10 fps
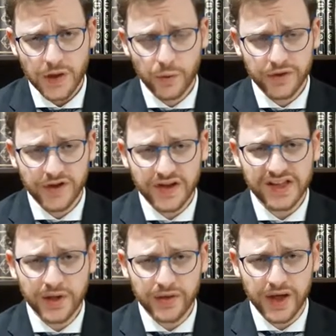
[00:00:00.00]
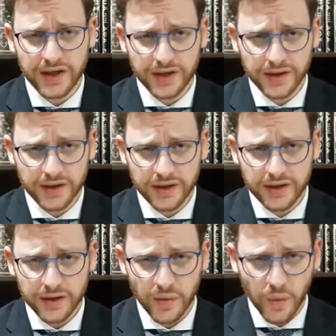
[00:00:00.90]
were dislocated
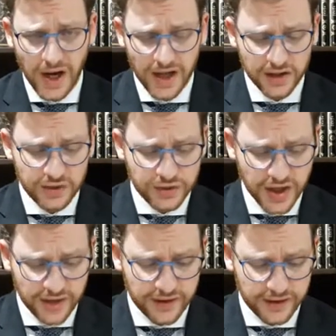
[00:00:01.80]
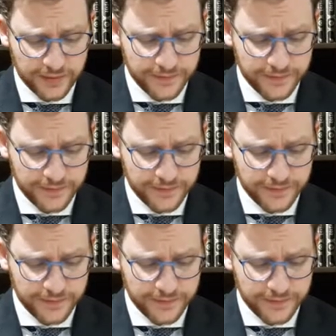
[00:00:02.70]
while you shechted.